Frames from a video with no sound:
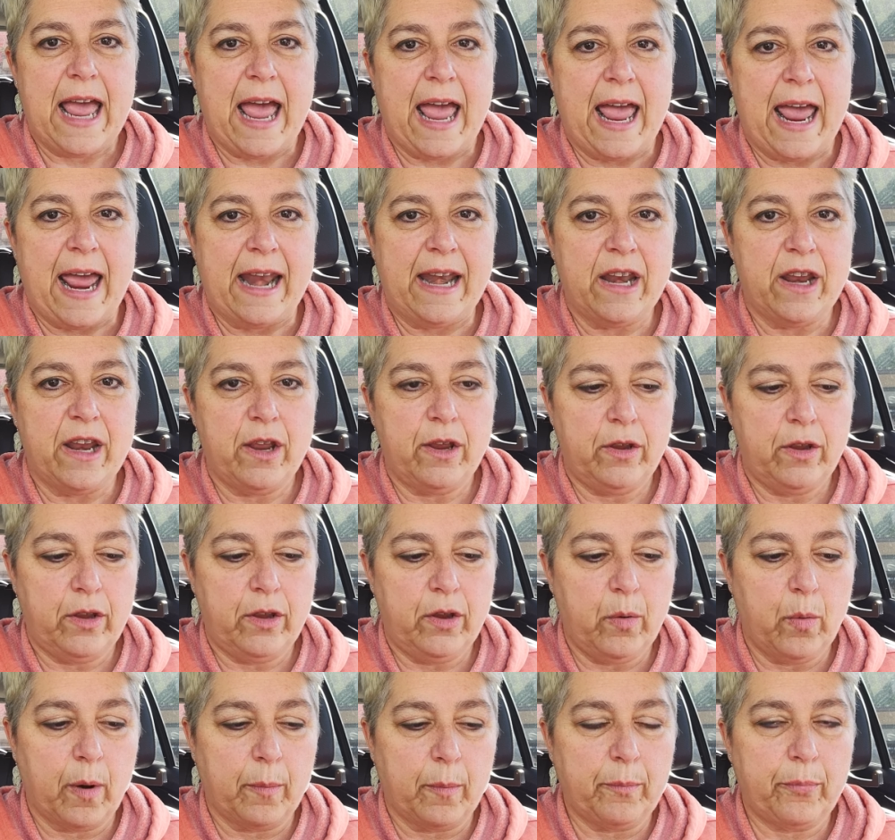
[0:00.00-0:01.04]
and
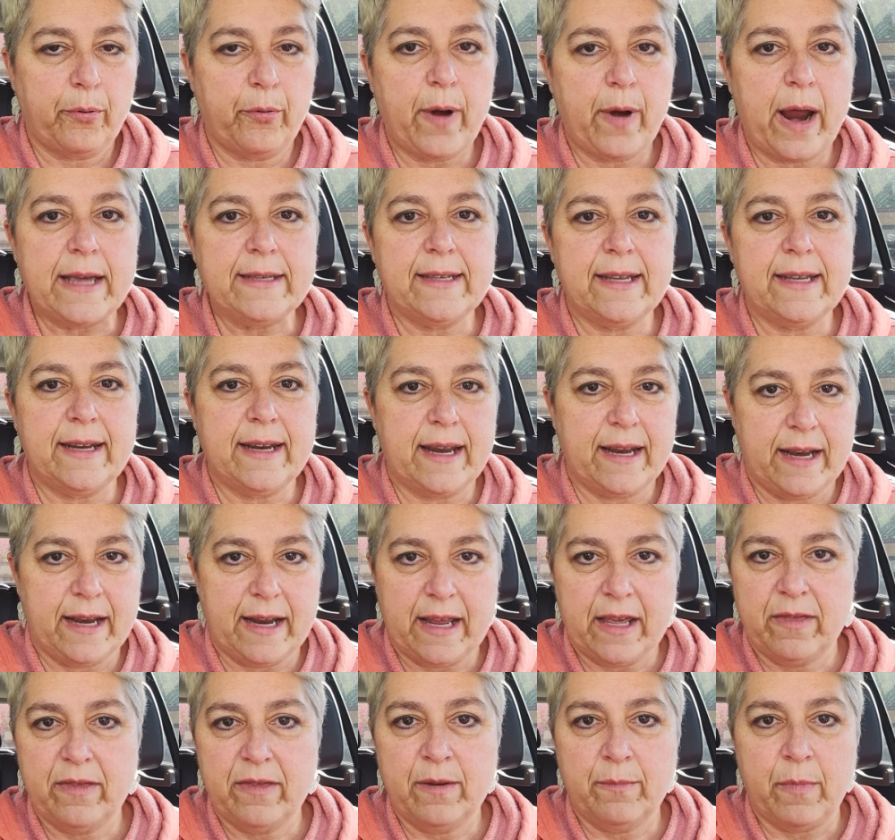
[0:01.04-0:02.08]
you are present and
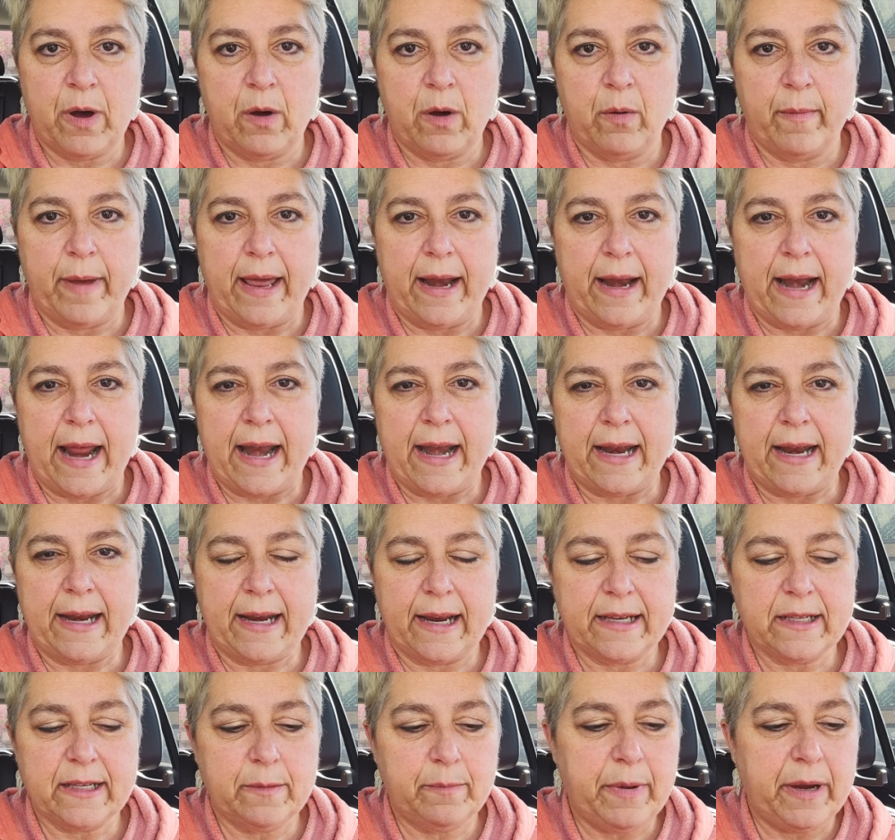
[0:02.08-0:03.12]
in the moment and
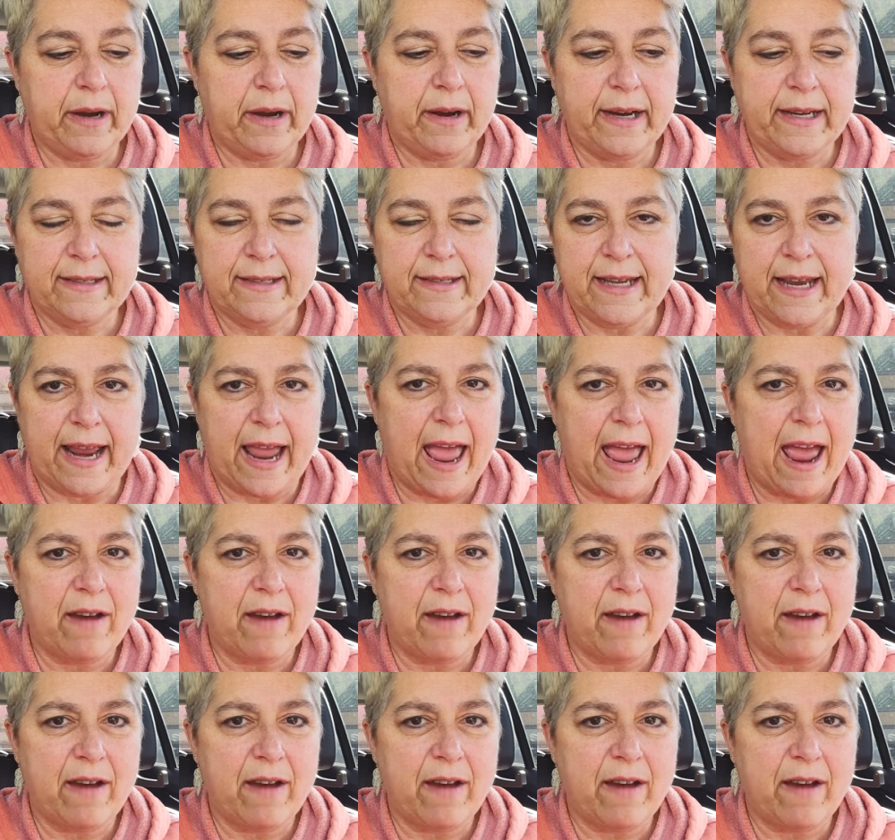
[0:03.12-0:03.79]
experiencing